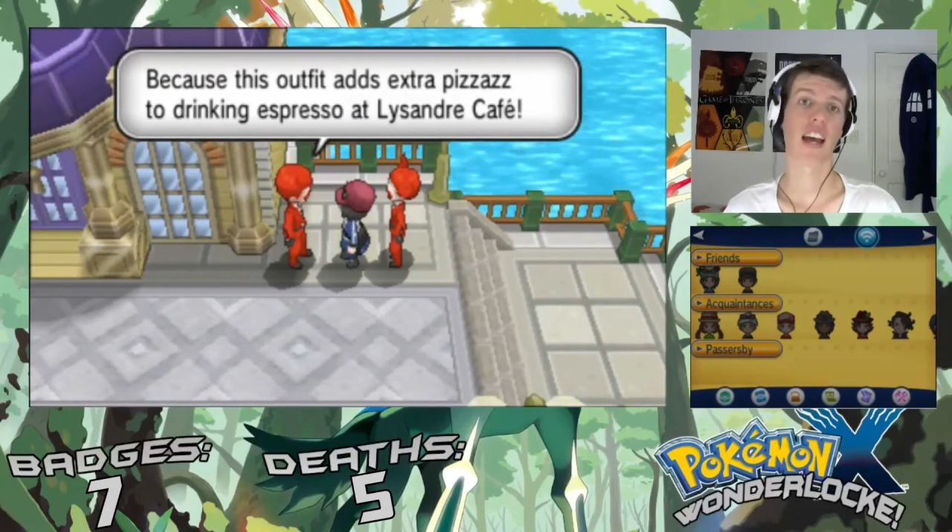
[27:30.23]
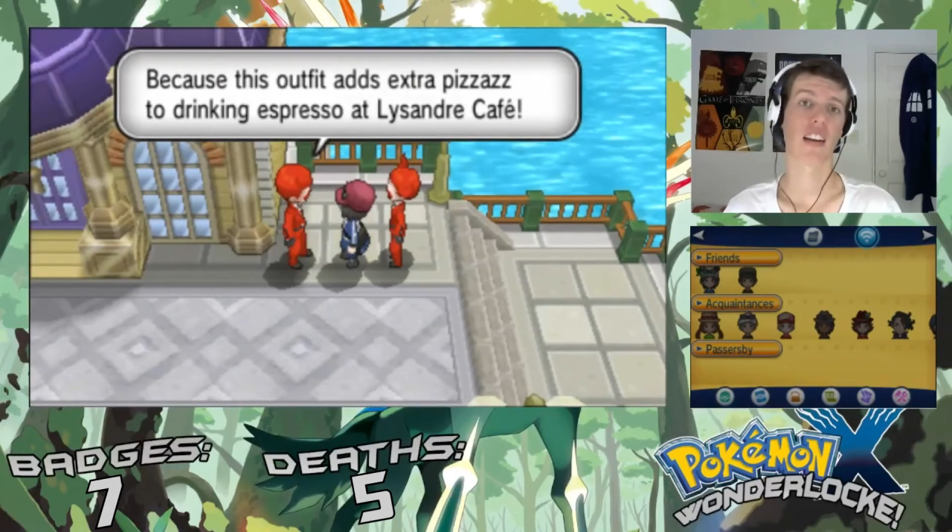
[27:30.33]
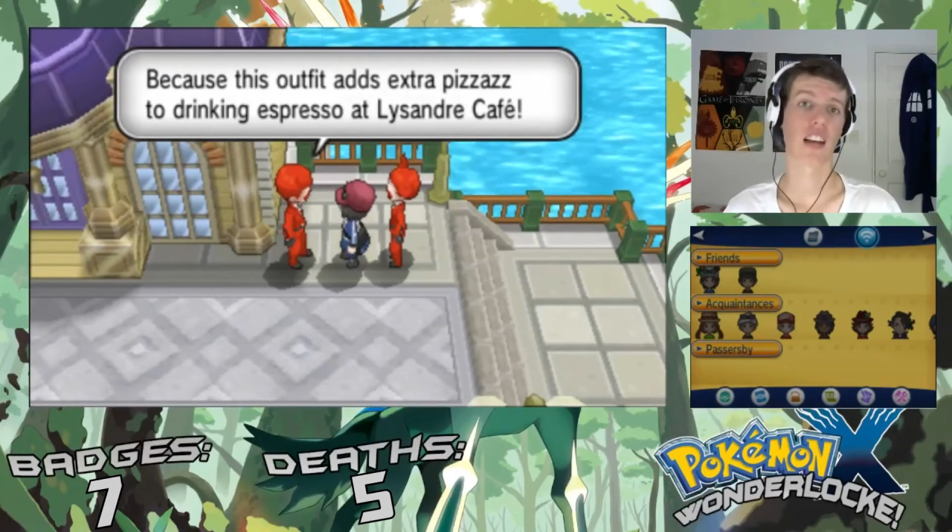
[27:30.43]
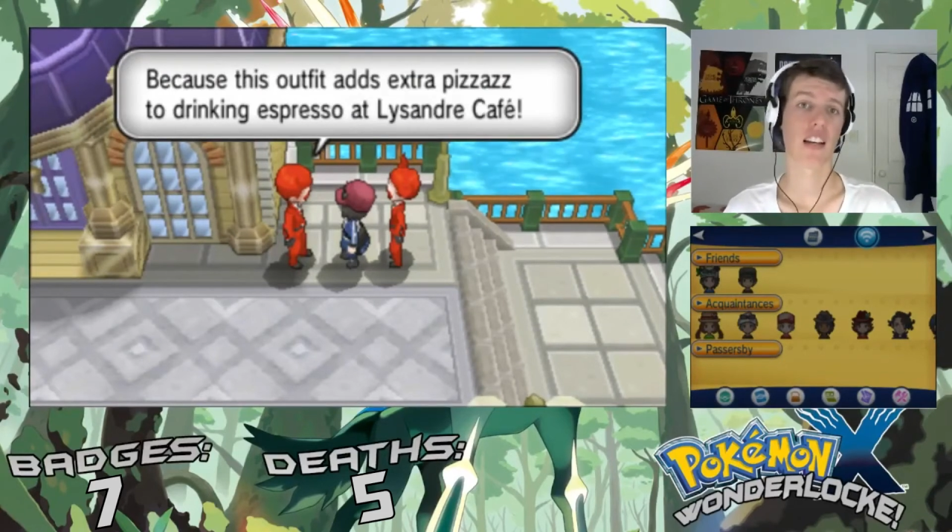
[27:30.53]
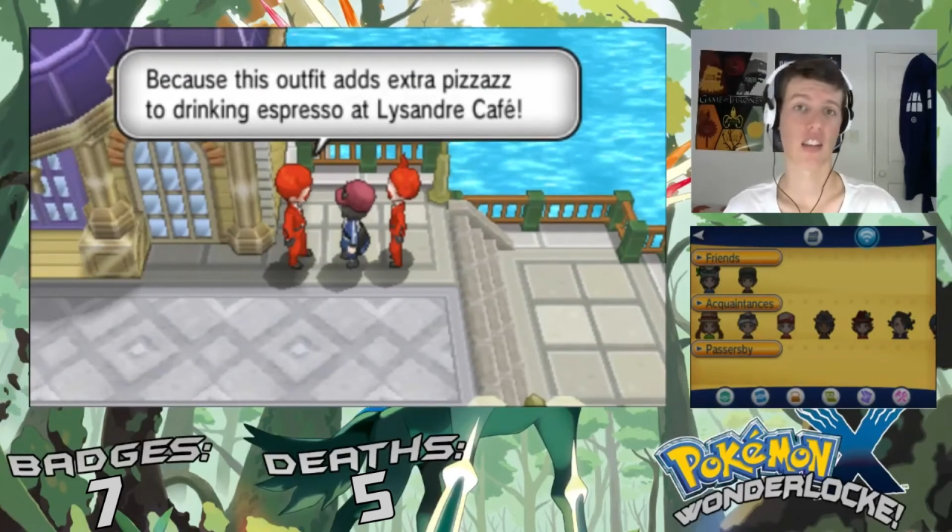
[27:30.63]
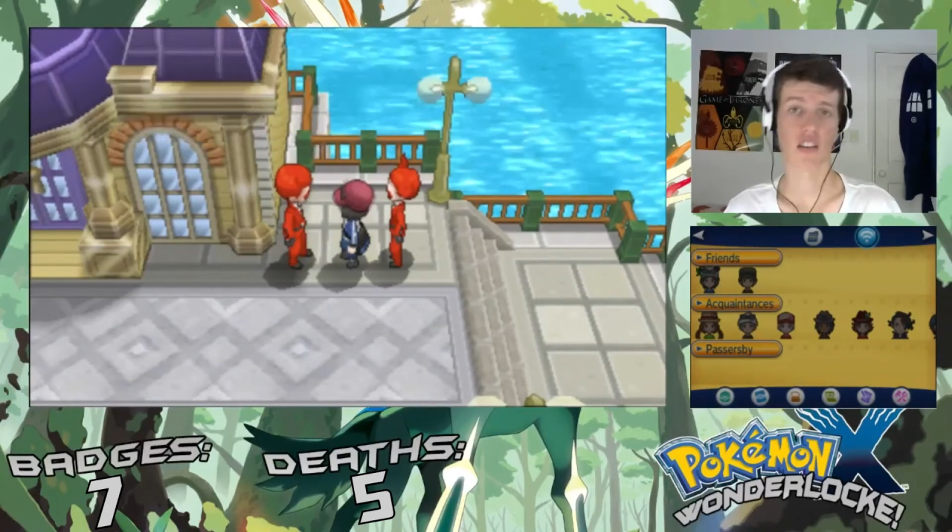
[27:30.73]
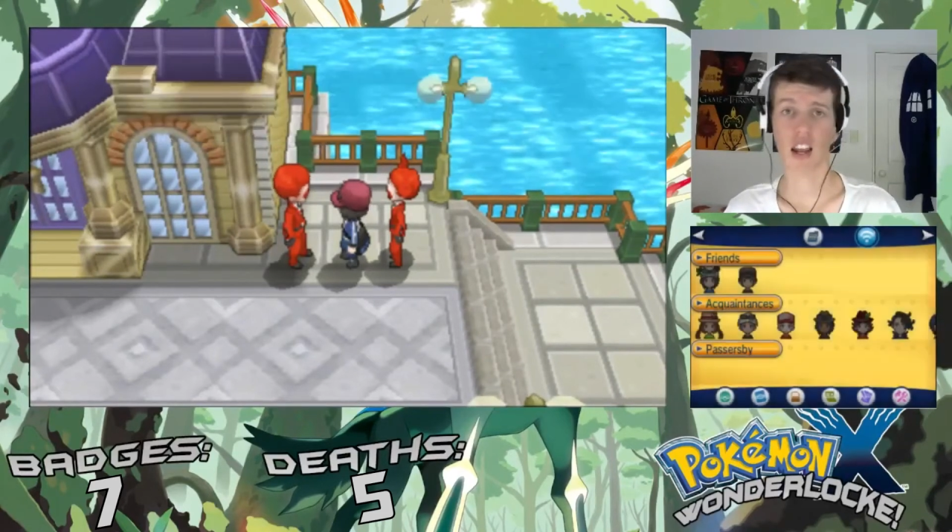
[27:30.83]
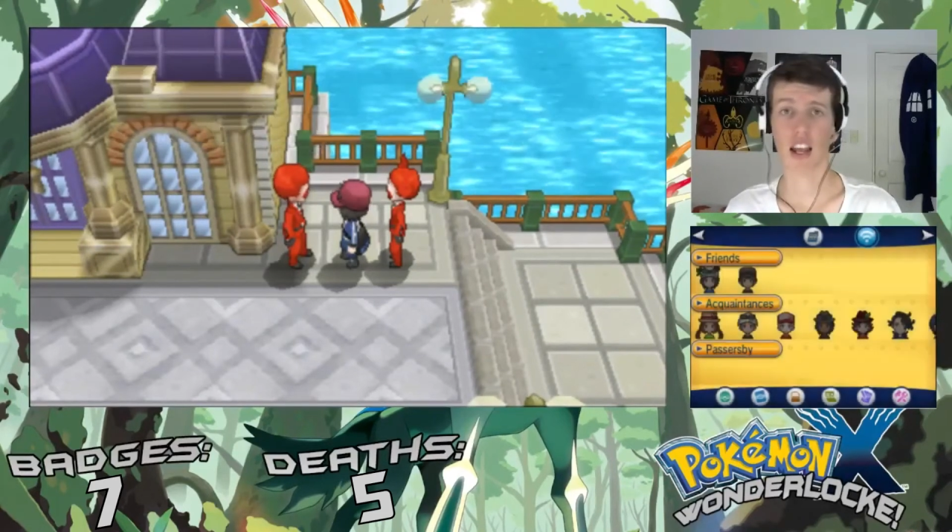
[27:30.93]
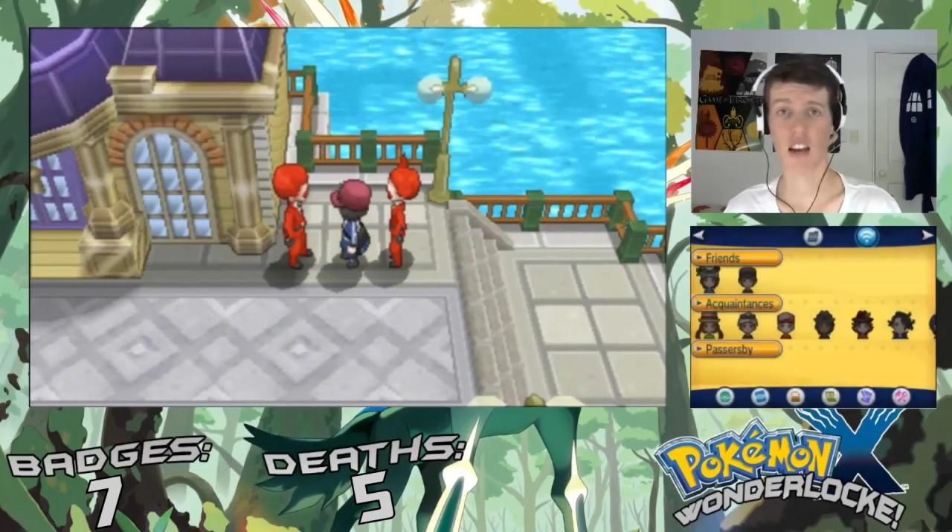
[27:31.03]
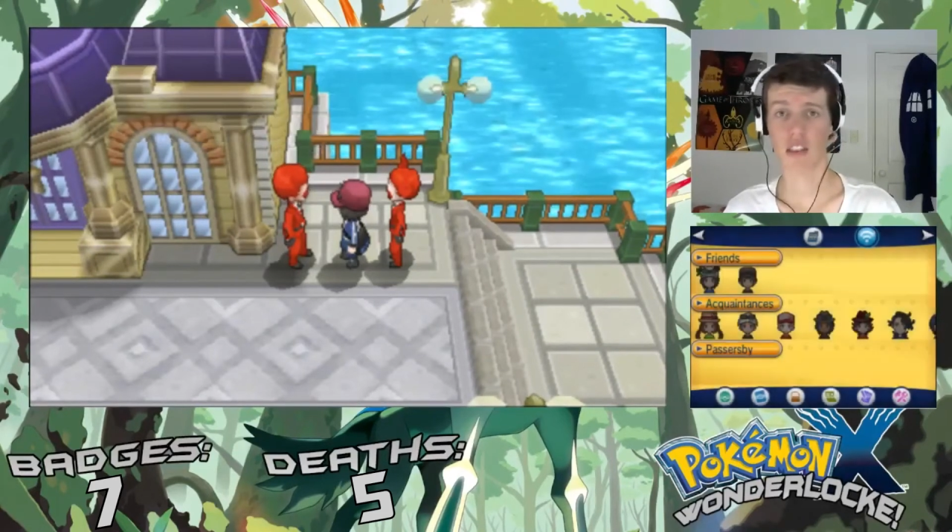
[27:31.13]
at
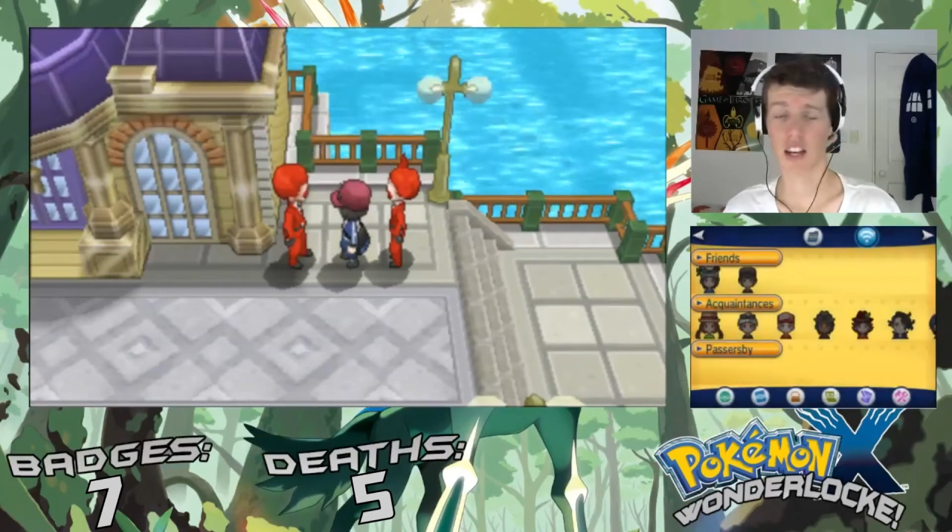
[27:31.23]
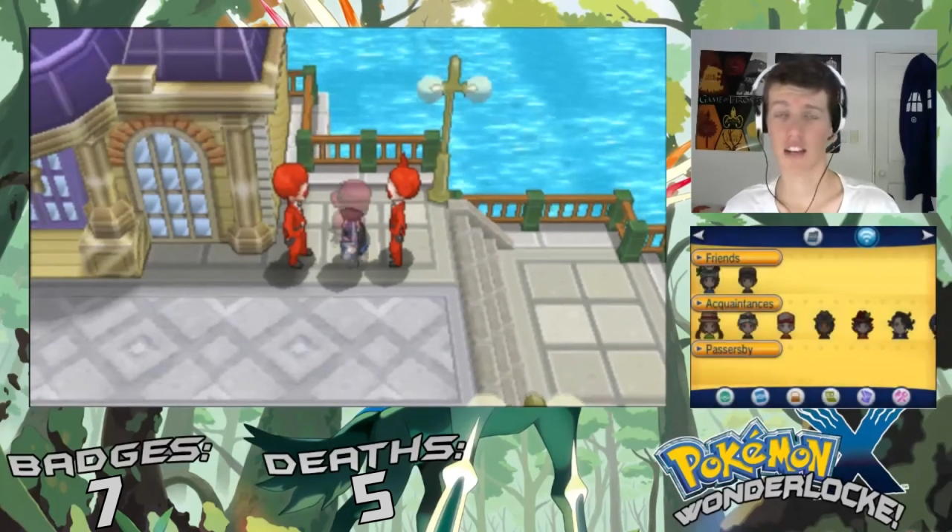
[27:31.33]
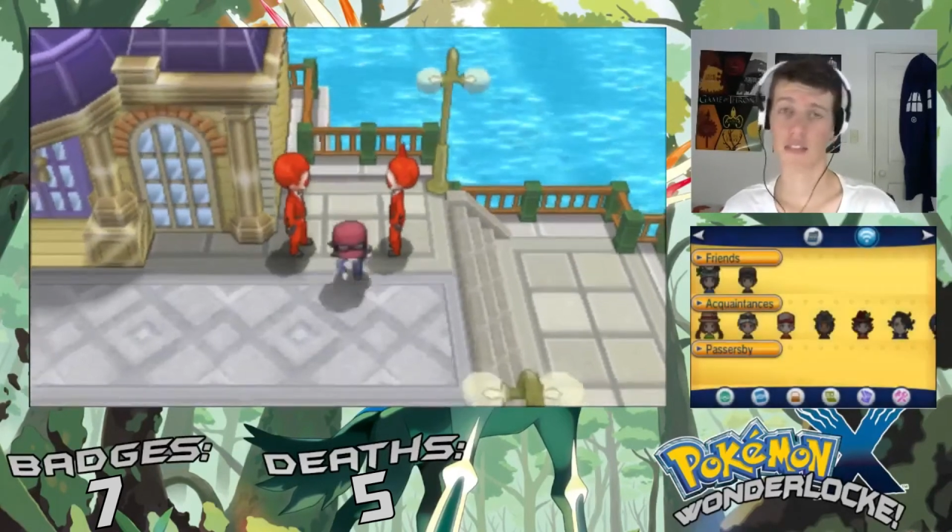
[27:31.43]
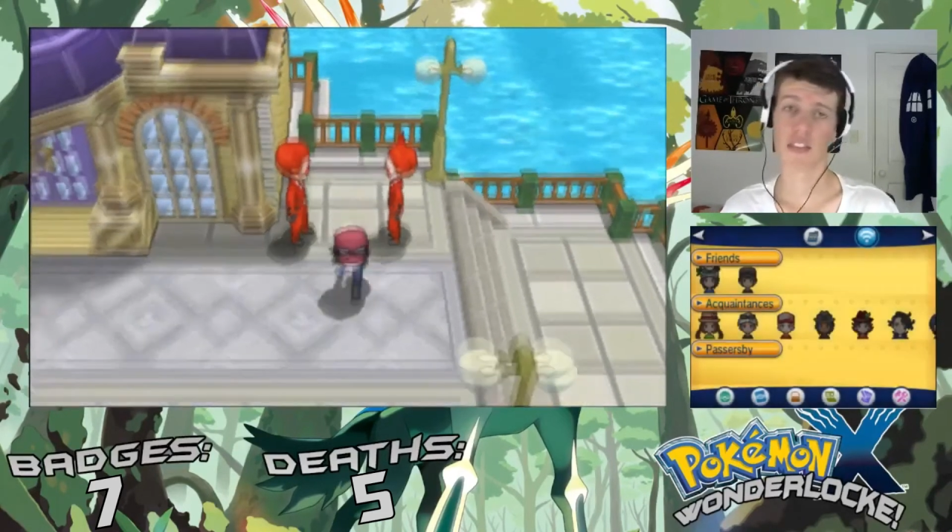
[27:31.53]
Lysandre Cafe.